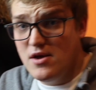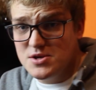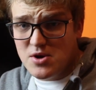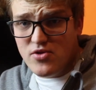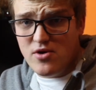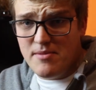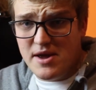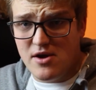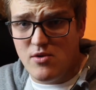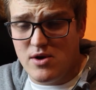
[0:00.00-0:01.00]
So I thought I'd
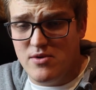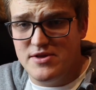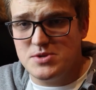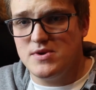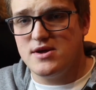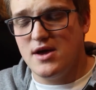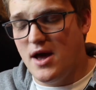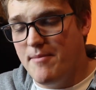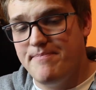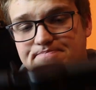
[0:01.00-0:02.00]
make a quick one this week.
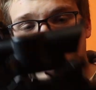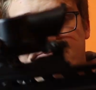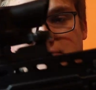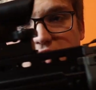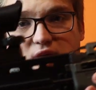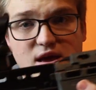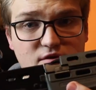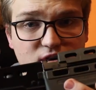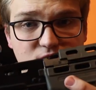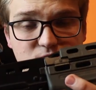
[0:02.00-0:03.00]

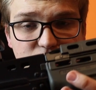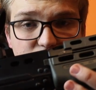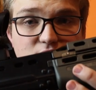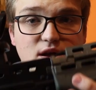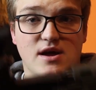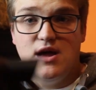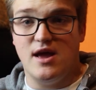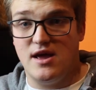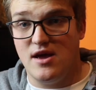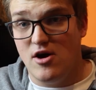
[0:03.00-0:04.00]
Here is
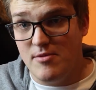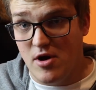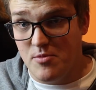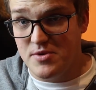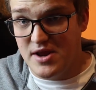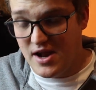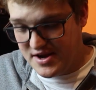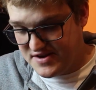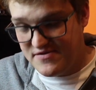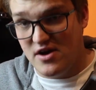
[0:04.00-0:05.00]
a Army Armament
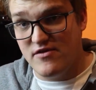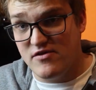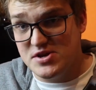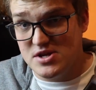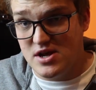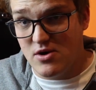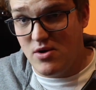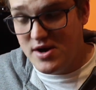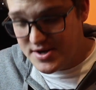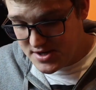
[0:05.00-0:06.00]
L85 I recently
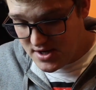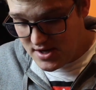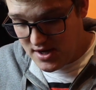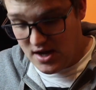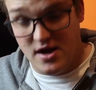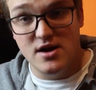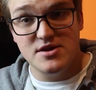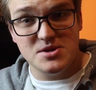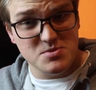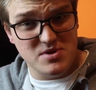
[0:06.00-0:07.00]
acquired.
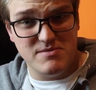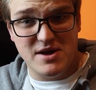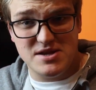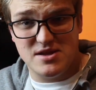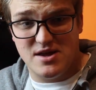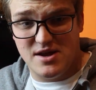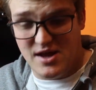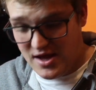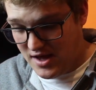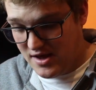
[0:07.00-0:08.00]
Doesn't really matter that
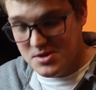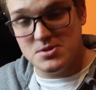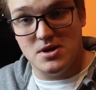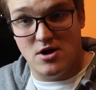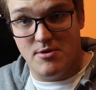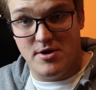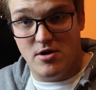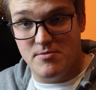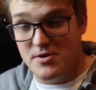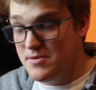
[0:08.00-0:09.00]
it is an Army
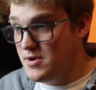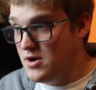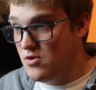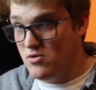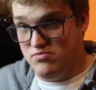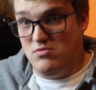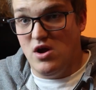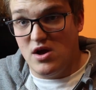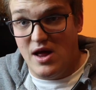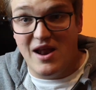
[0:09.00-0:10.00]
Armament, or
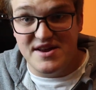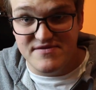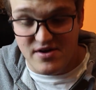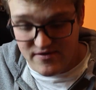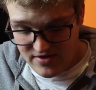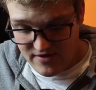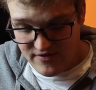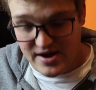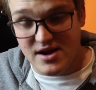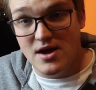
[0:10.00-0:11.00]
a L85 for that
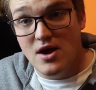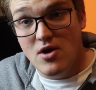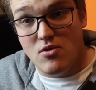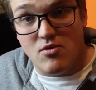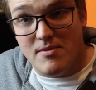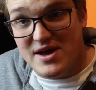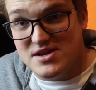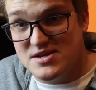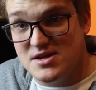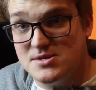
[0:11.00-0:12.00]
fact. What
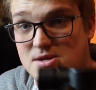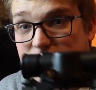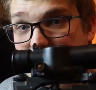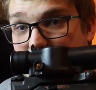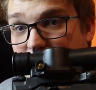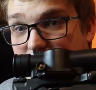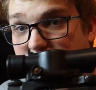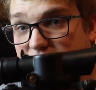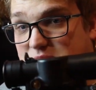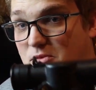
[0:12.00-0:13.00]
matters is it
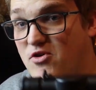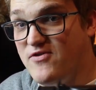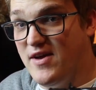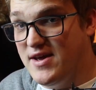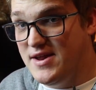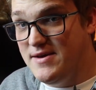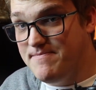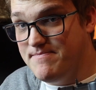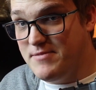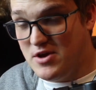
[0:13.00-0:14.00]
needs a Mosfet in it,
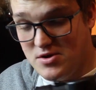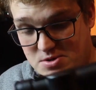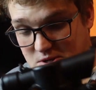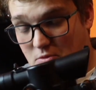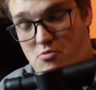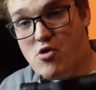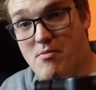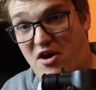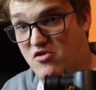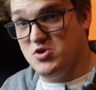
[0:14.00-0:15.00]
because someone put a
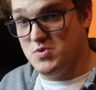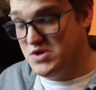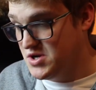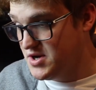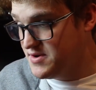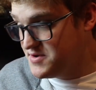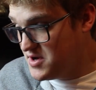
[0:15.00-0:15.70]
micro switch in it.